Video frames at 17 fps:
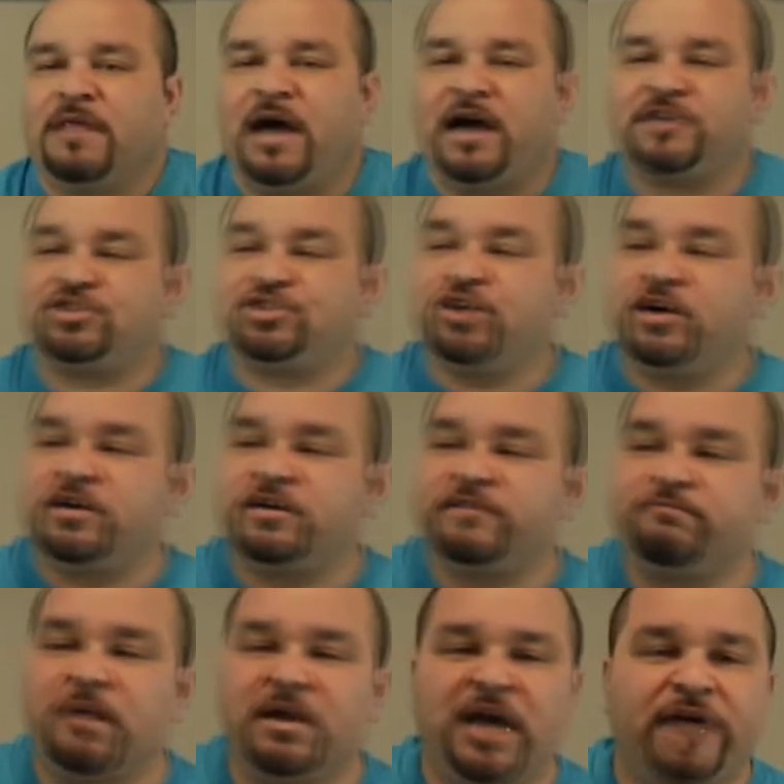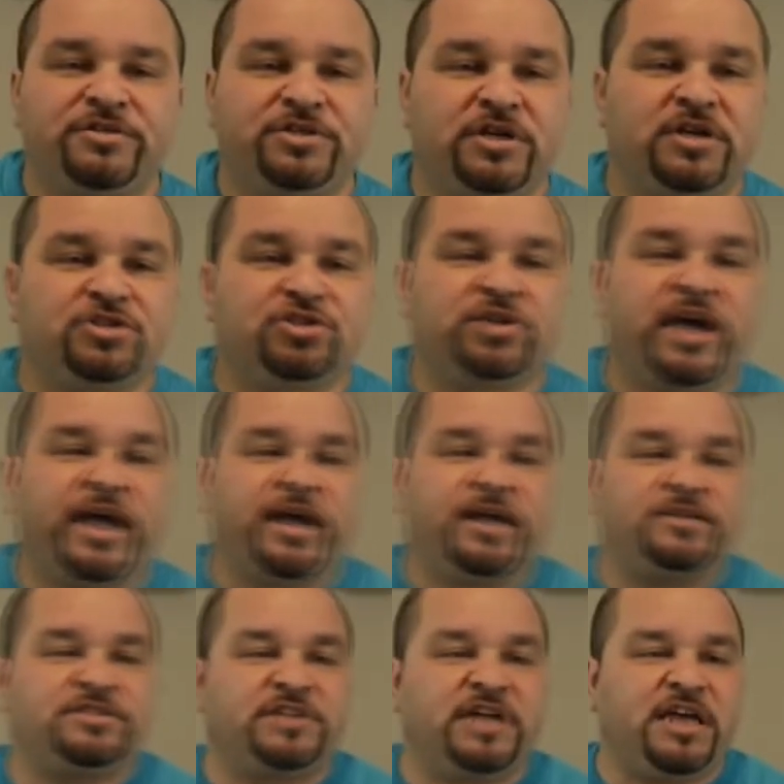I should have. My life should have
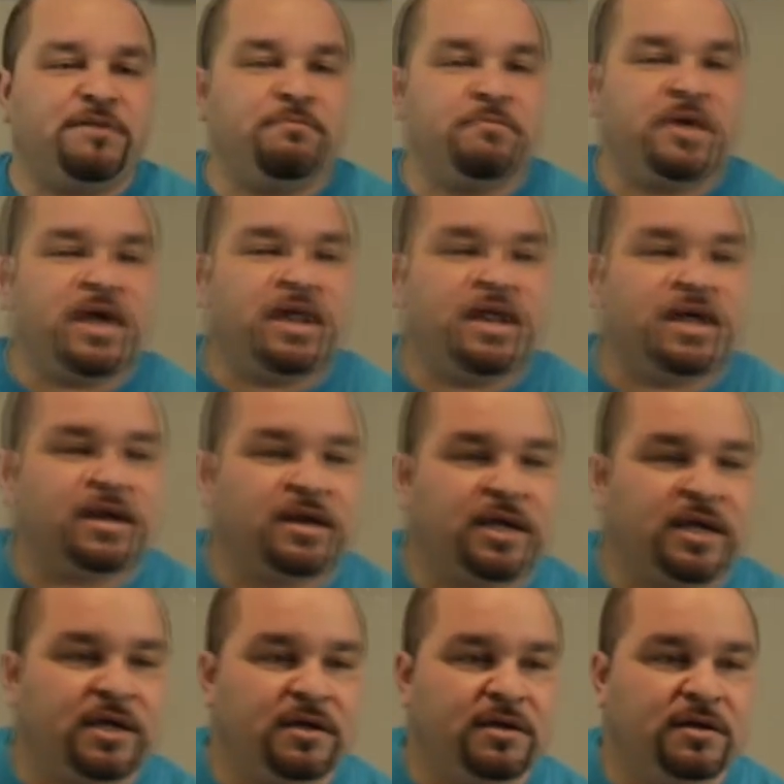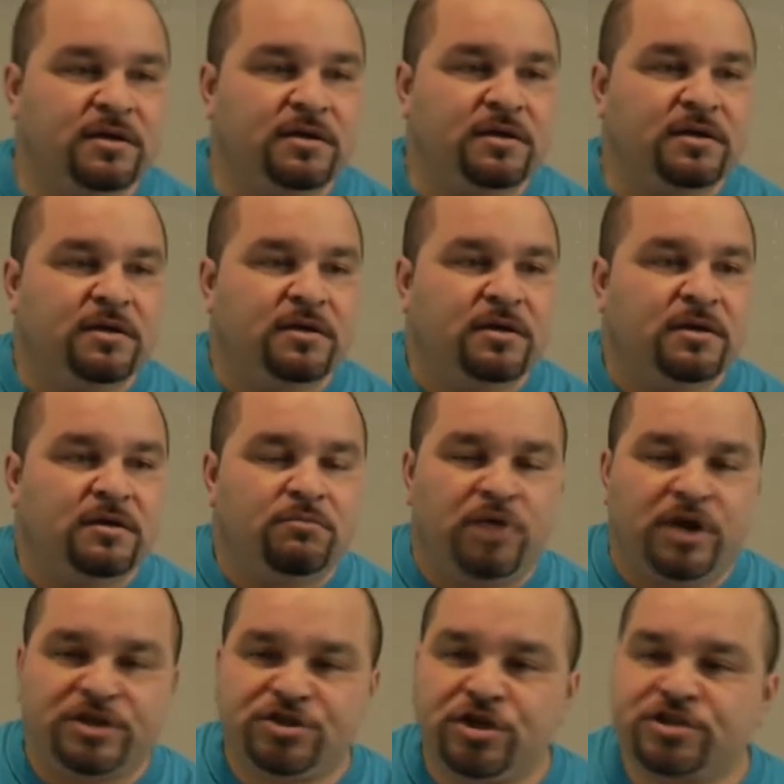changed immediately.
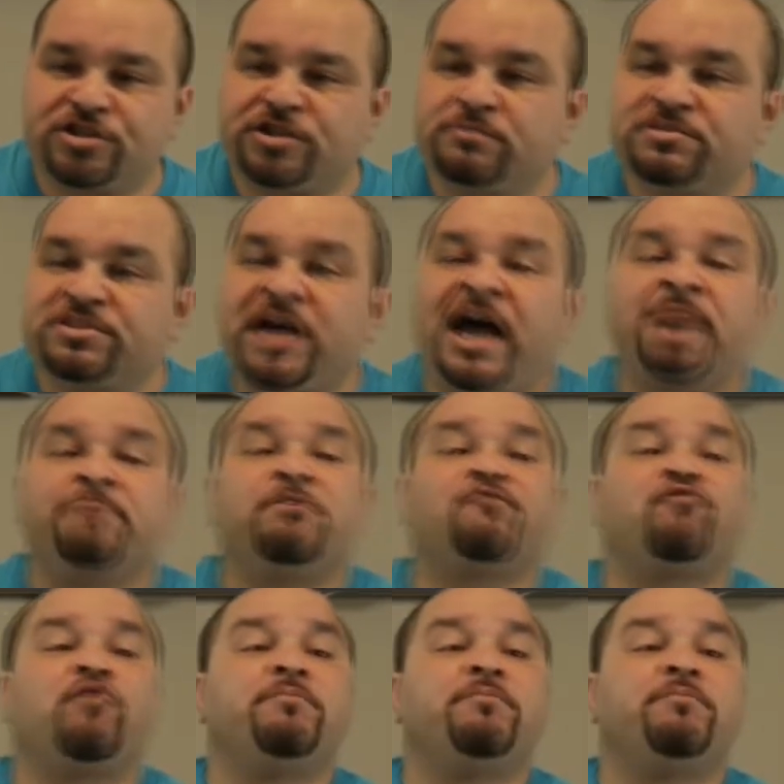But it took some time, but